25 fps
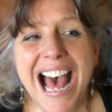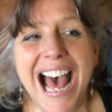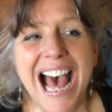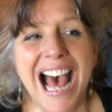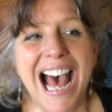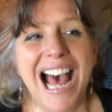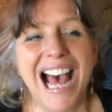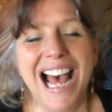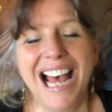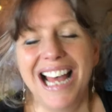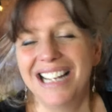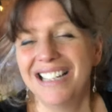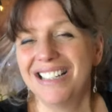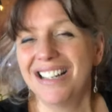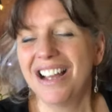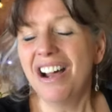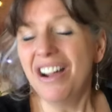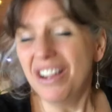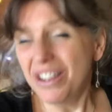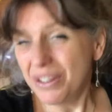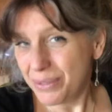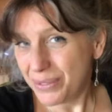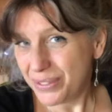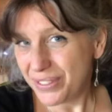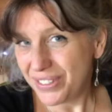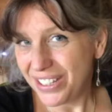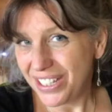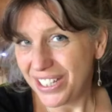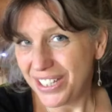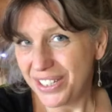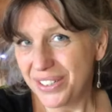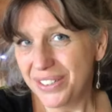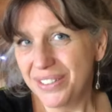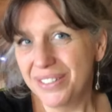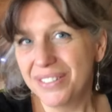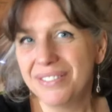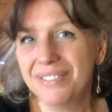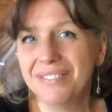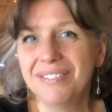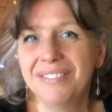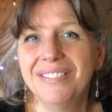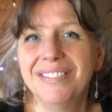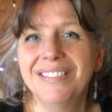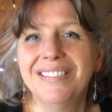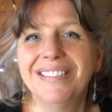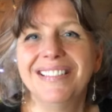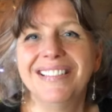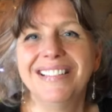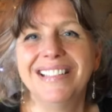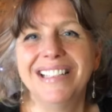and I will see you
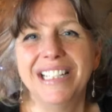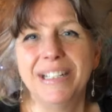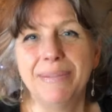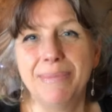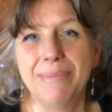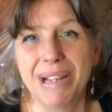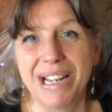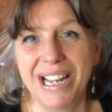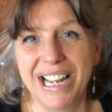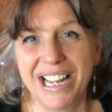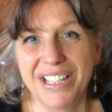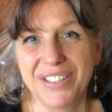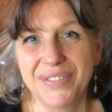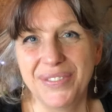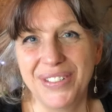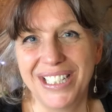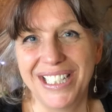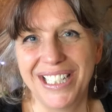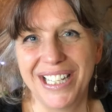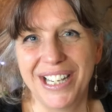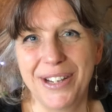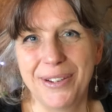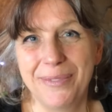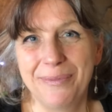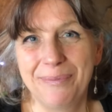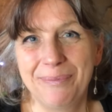in my next video.